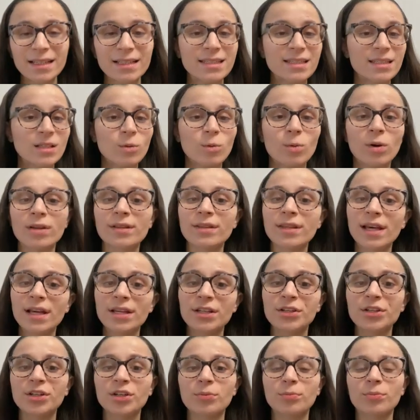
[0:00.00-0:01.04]
It's the one
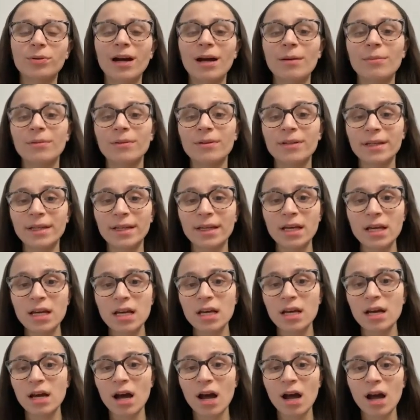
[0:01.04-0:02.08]
that you'll probably
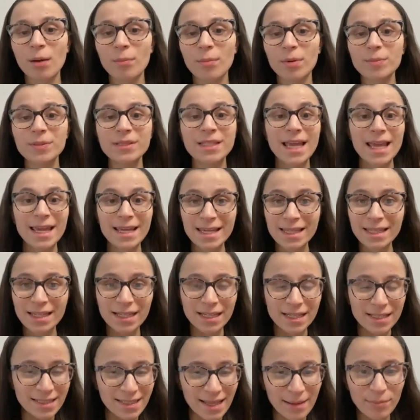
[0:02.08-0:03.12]
be taking
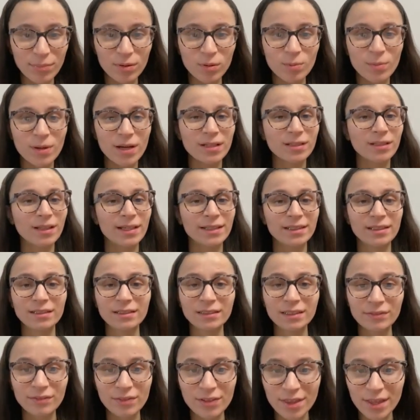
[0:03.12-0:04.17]
in a supplement like
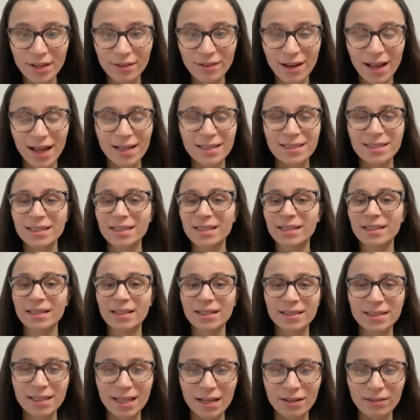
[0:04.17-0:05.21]
levothyroxine,
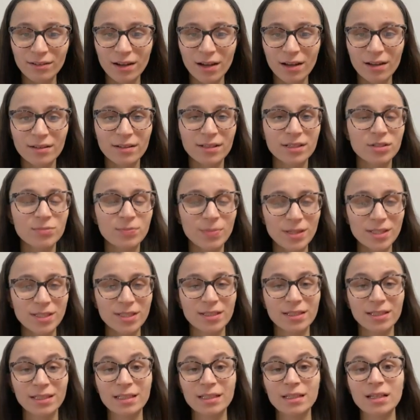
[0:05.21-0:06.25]
etc. It's
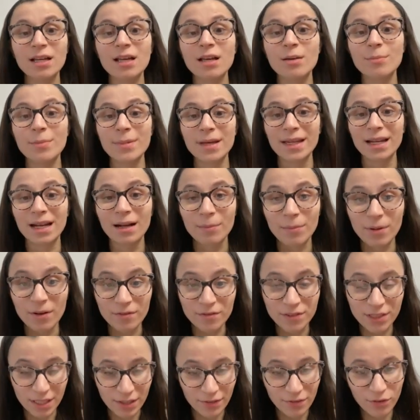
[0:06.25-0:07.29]
basically made up
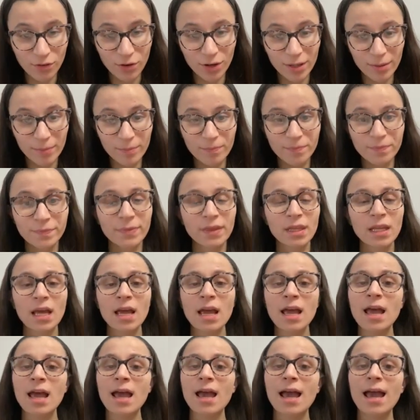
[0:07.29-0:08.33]
of T4.
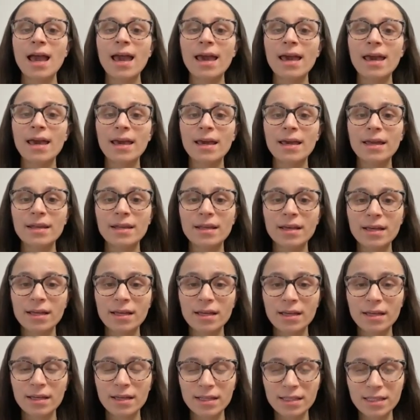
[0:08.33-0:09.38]
And
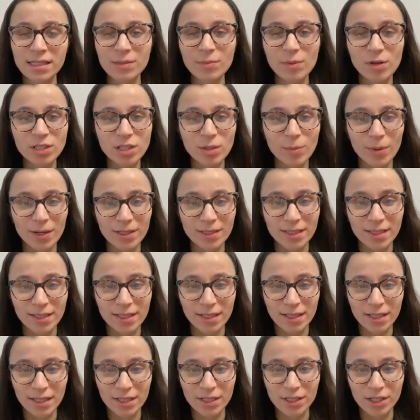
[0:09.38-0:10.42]
it's the most
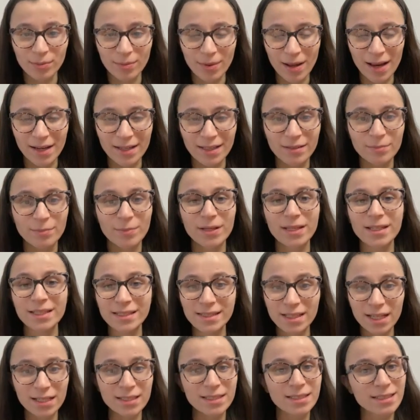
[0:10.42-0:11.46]
abundant in your body, but it
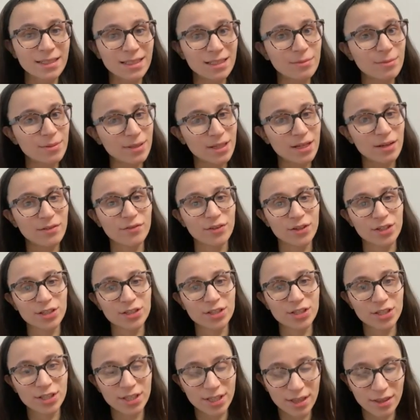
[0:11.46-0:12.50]
does need to be
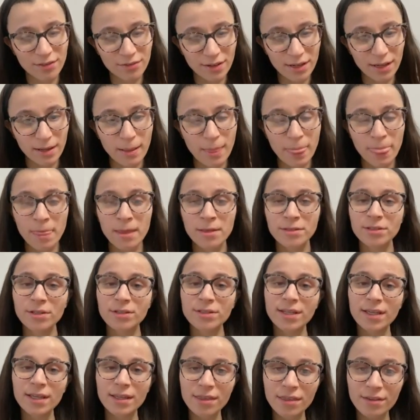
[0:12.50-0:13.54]
converted to T3. So
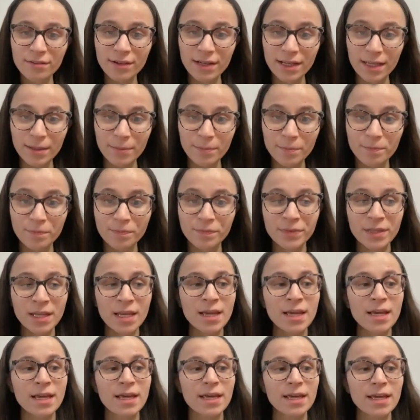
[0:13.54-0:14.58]
T3
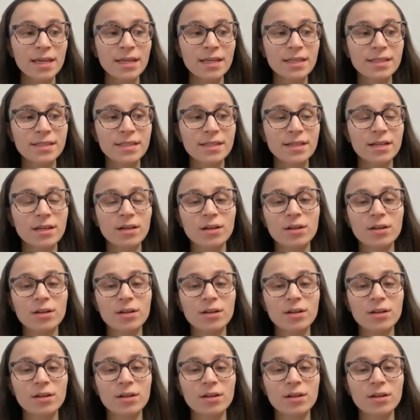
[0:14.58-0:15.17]
is